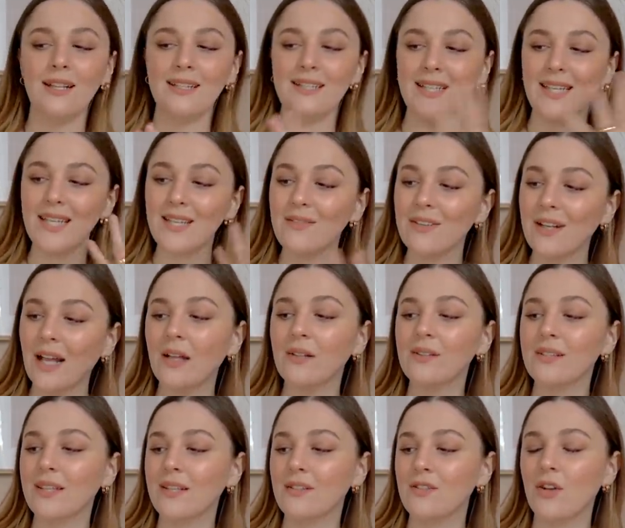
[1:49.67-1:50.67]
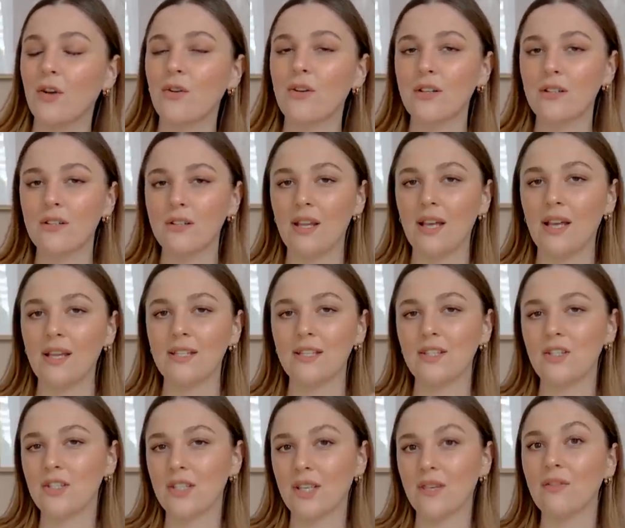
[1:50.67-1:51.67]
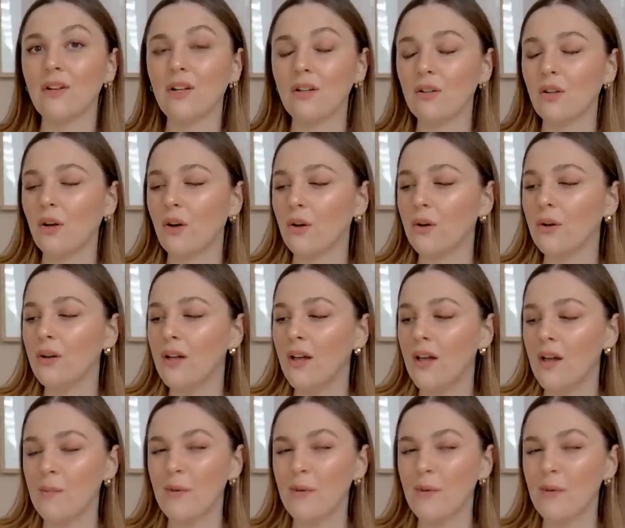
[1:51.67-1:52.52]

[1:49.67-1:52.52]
to even out skin tone and just give a glow.